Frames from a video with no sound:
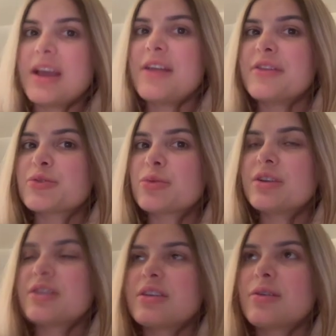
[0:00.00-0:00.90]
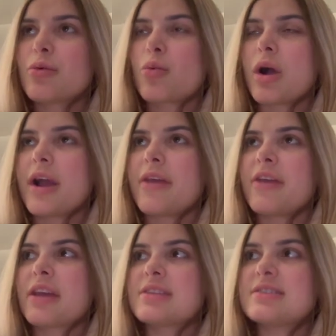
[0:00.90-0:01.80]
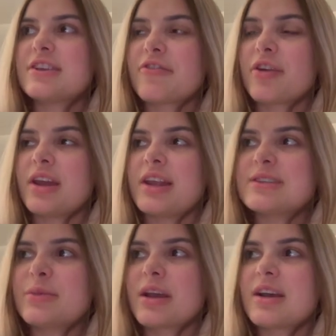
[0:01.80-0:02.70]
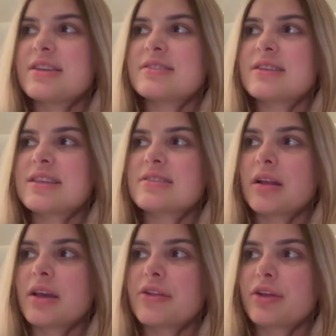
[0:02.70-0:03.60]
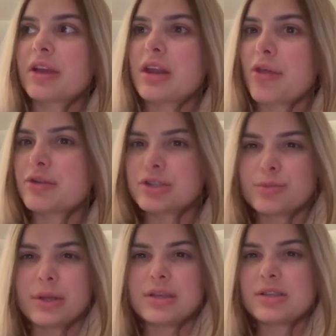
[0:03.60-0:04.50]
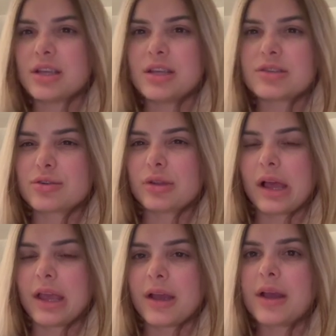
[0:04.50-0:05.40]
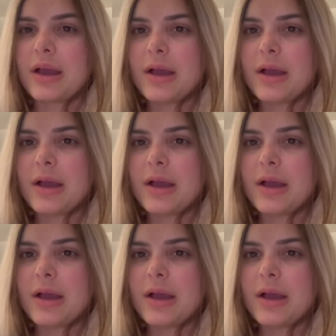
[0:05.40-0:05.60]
this one, why I think it's different is because it's not like they're like another species or like,